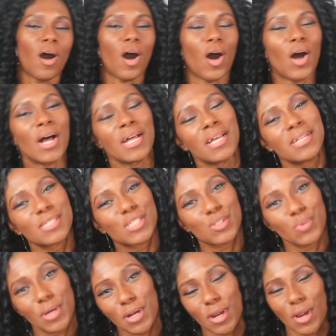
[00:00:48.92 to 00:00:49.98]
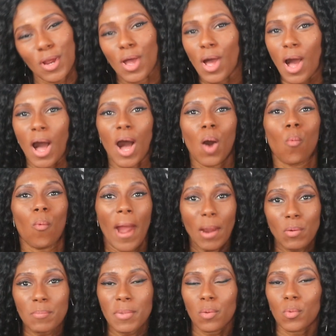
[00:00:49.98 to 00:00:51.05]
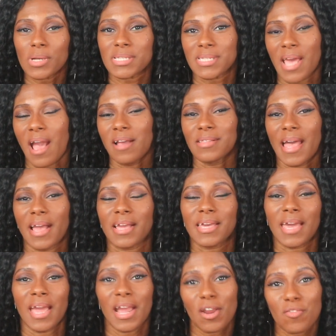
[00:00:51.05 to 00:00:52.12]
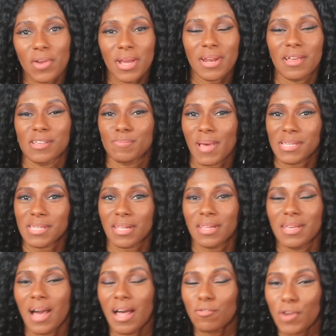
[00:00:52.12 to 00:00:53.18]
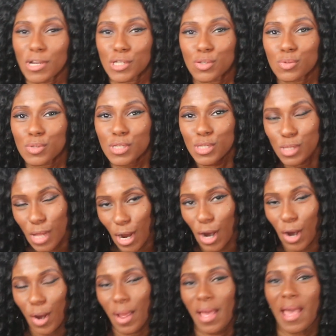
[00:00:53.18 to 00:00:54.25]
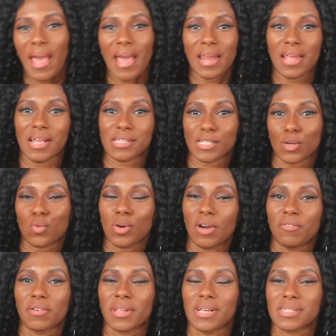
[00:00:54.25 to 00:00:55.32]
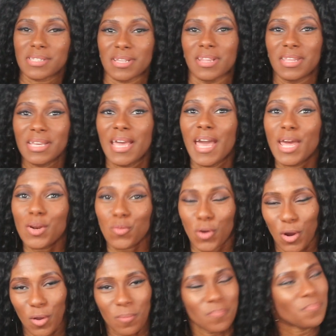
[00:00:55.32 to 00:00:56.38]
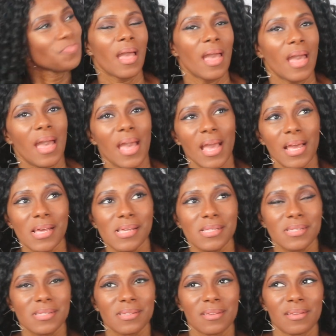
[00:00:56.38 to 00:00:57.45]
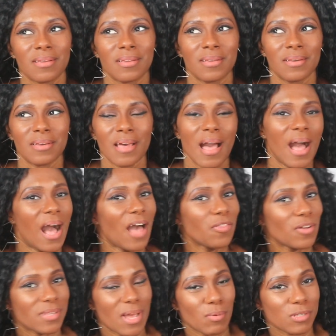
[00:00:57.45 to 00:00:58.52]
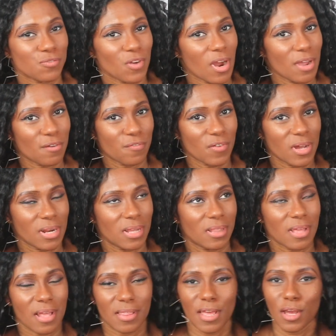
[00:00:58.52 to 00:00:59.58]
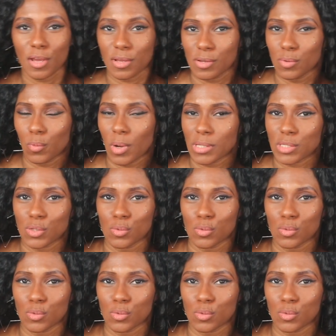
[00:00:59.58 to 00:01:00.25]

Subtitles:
on Twitter, white women were saying that Karen is basically a racial slur and it's equivalent to the N-word. And I thought that was very funny that they want to